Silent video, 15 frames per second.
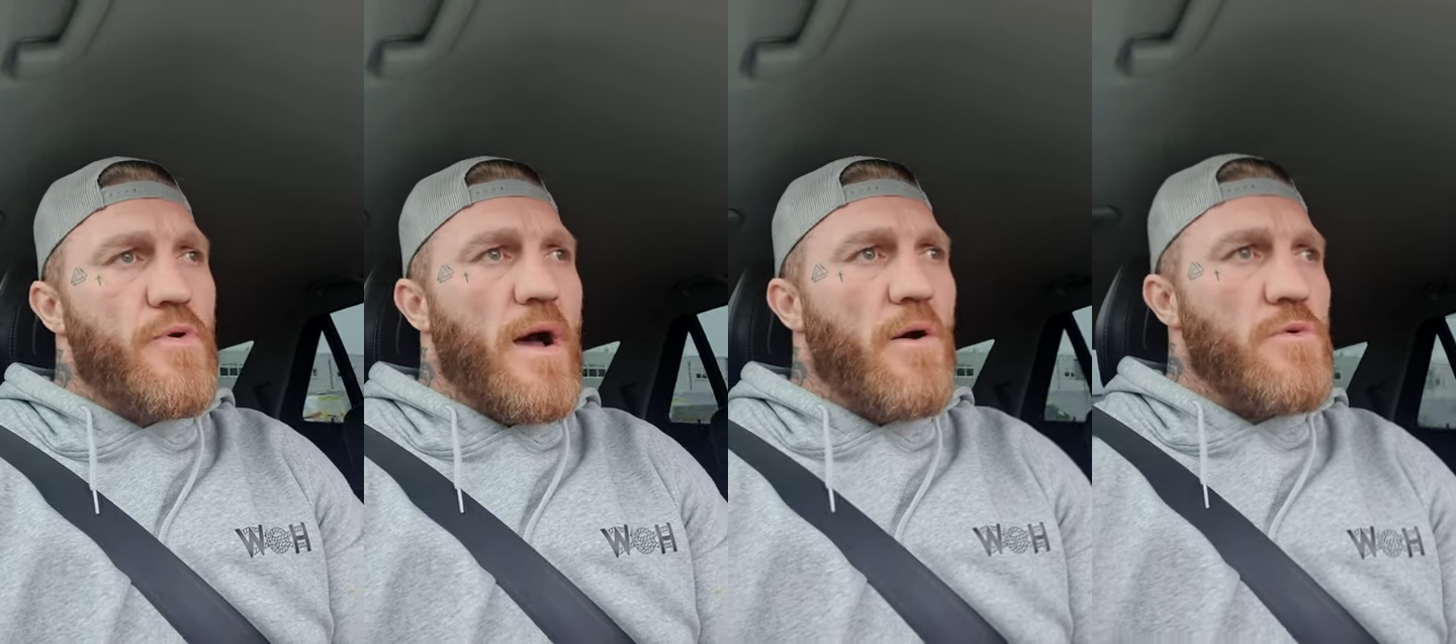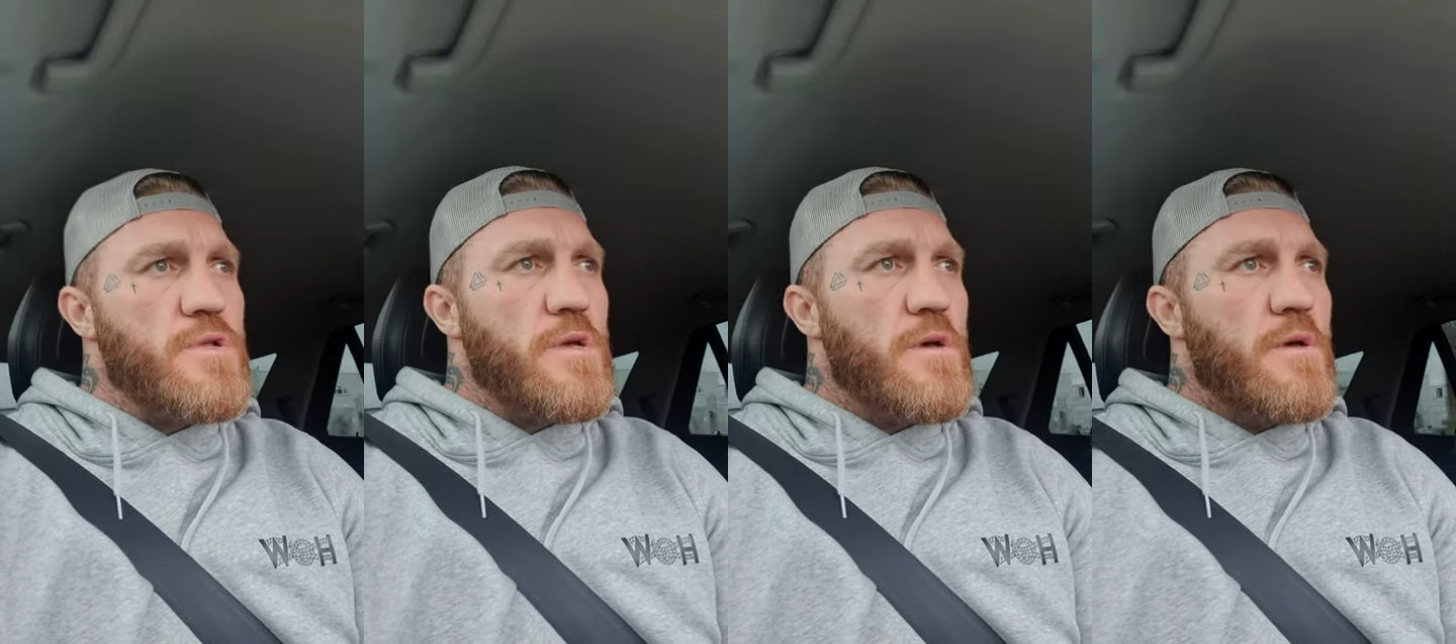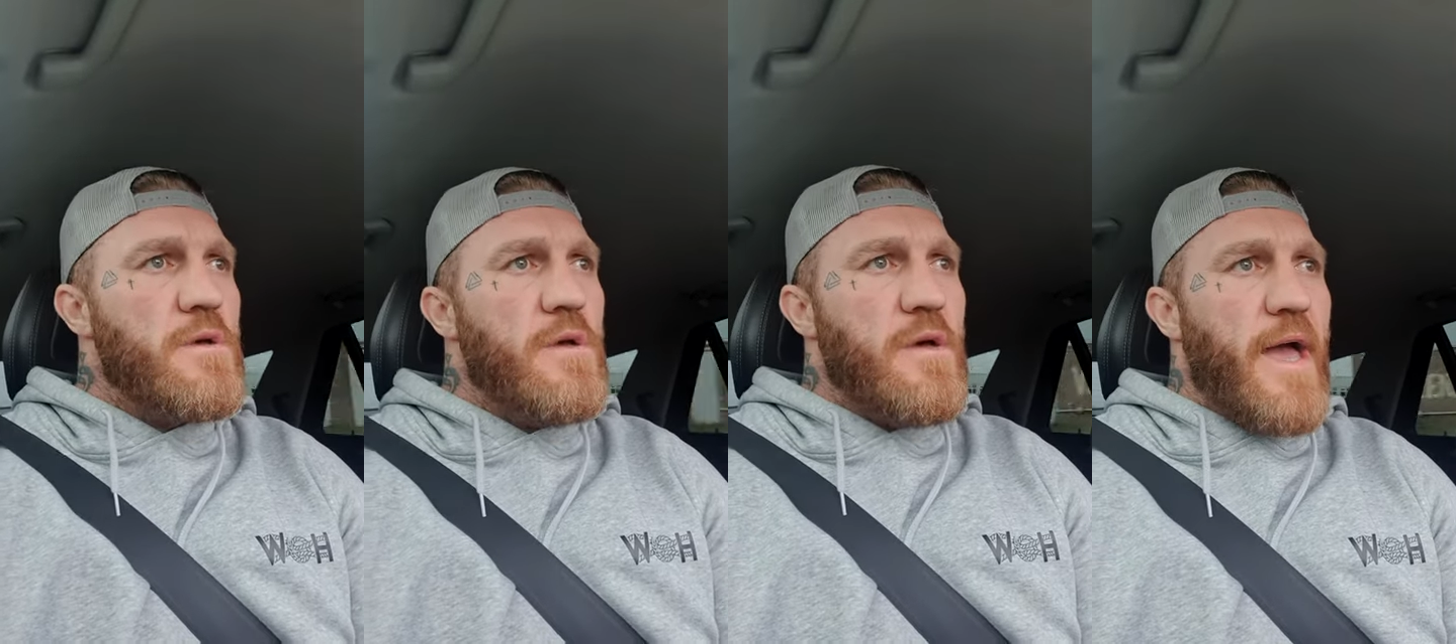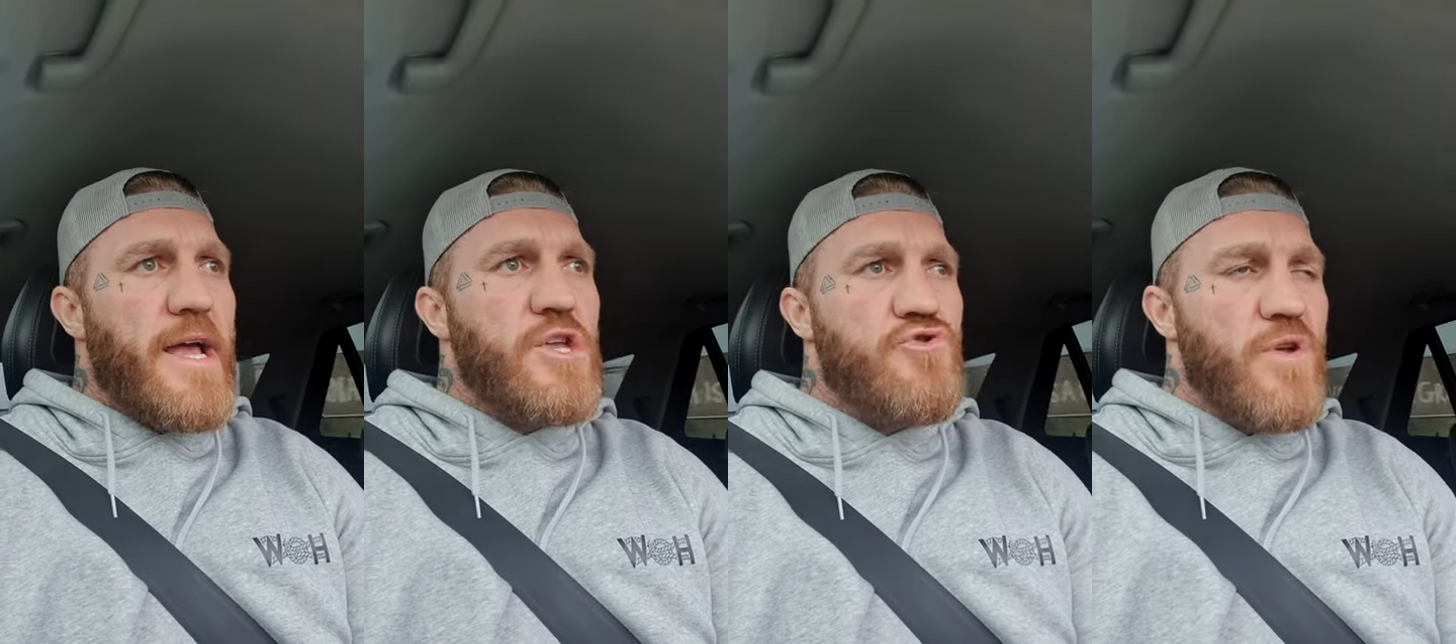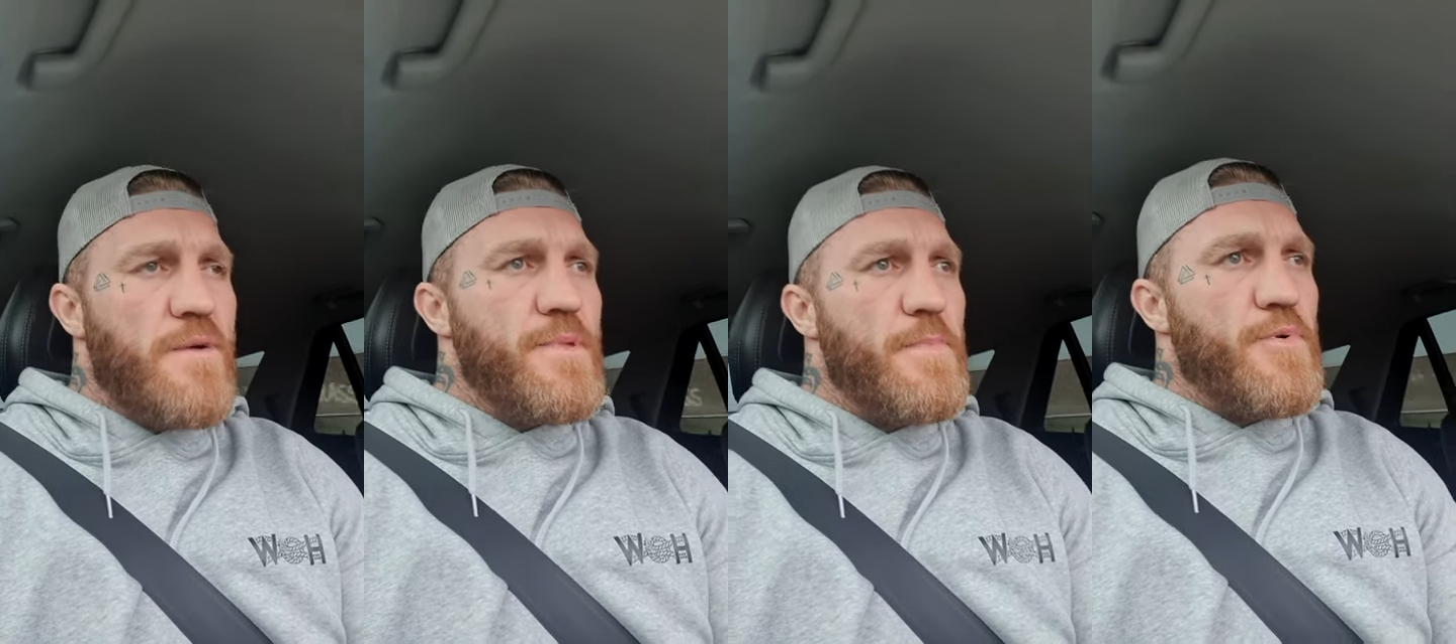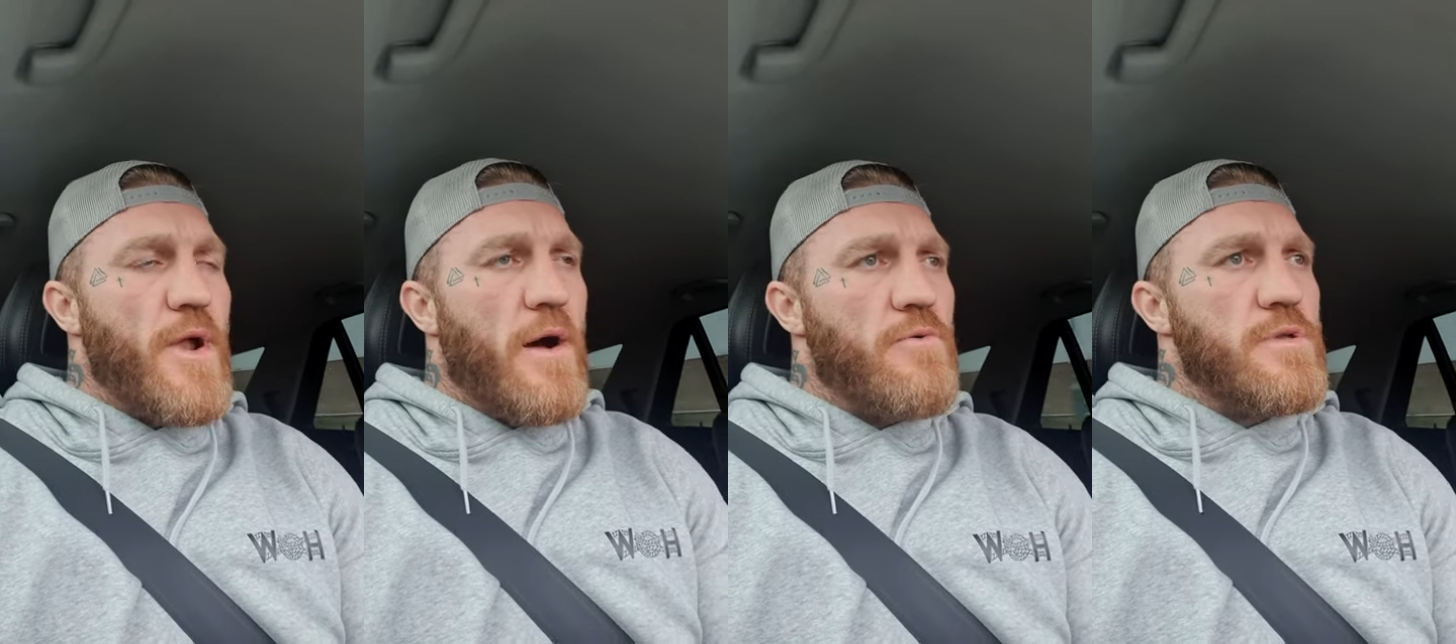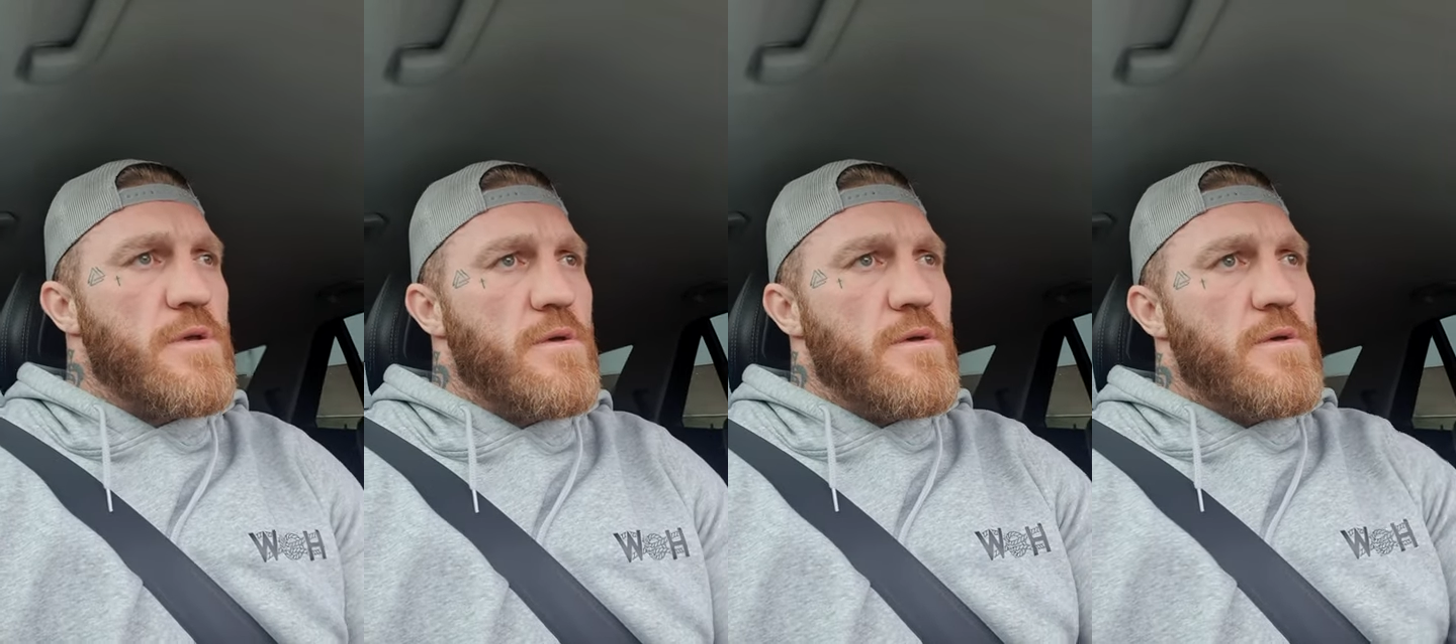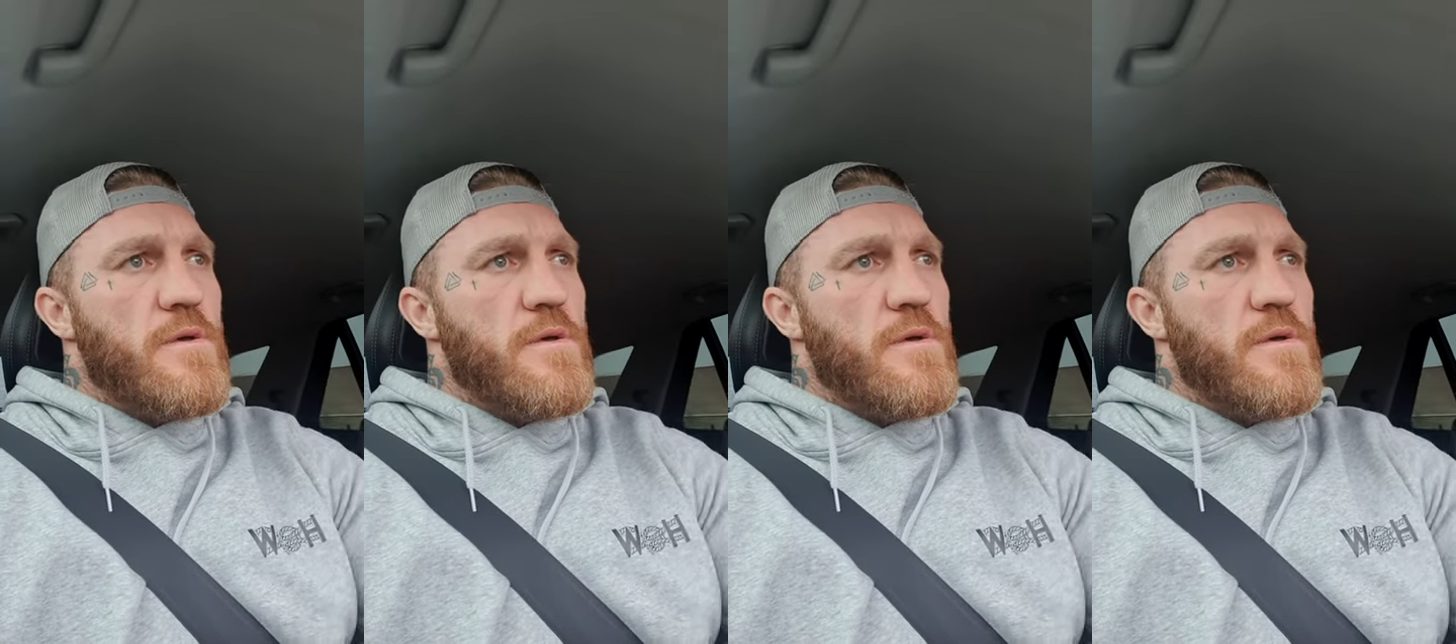proud. Extremely proud.